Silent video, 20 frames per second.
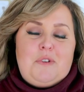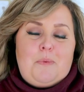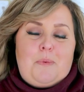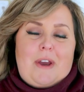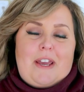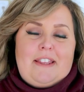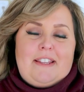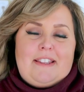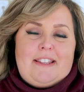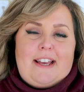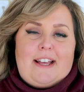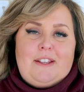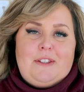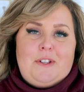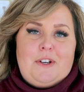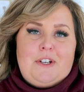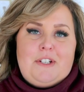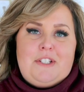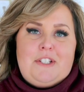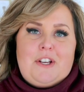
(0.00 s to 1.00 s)
the way that that
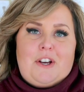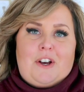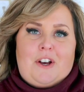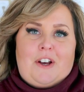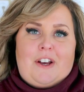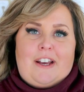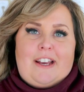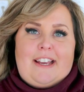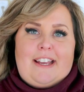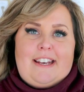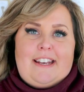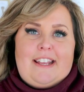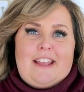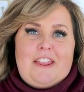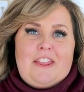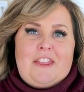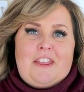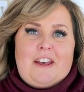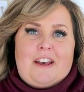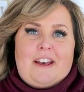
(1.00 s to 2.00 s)
looked on
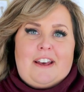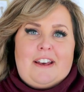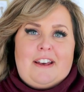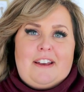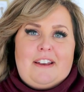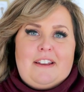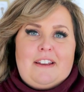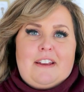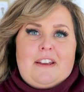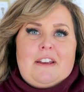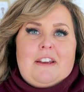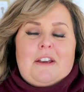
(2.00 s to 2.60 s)
the